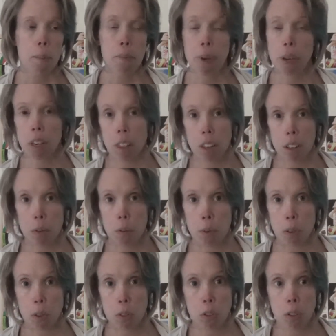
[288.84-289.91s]
bigger than I
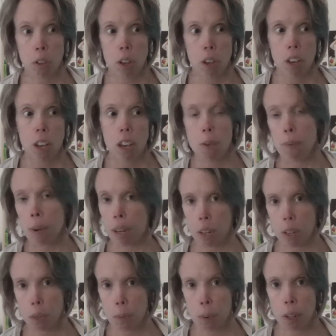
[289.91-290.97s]
was in my
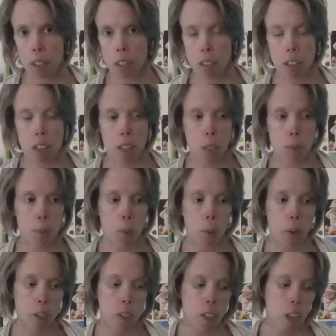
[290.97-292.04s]
last pregnancy at this
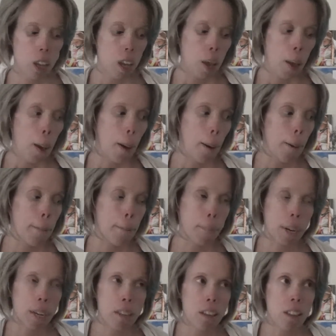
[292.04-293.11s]
point. But
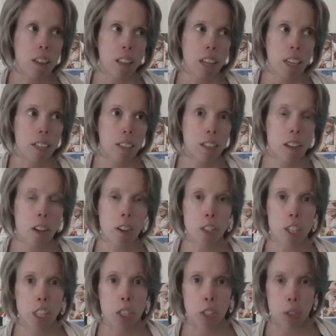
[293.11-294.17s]
I think that is
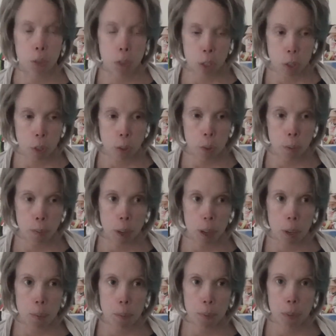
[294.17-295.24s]
largely due to
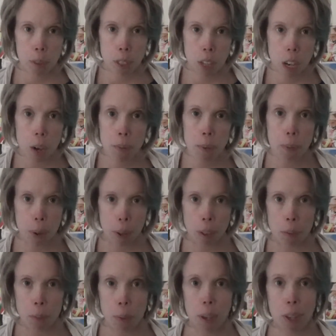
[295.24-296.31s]
my tummy
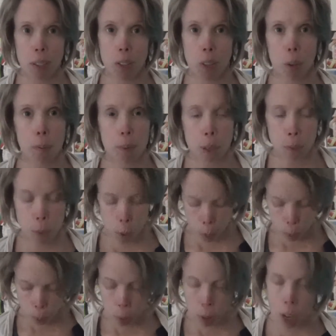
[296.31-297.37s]
button being so much more
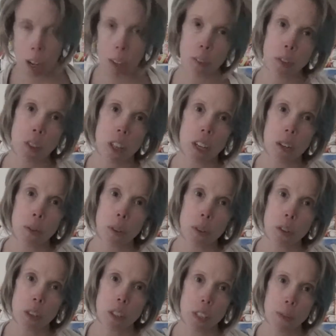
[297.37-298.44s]
pronounced than it
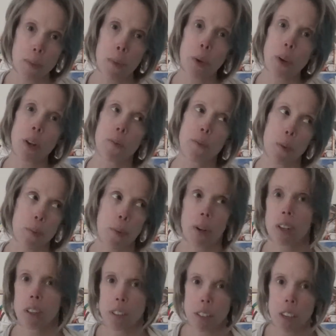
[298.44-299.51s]
was at this point in my
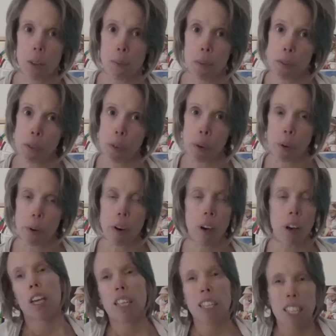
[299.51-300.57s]
pregnancy before.
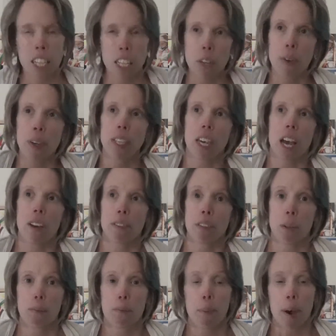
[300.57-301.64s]
Continuing to have some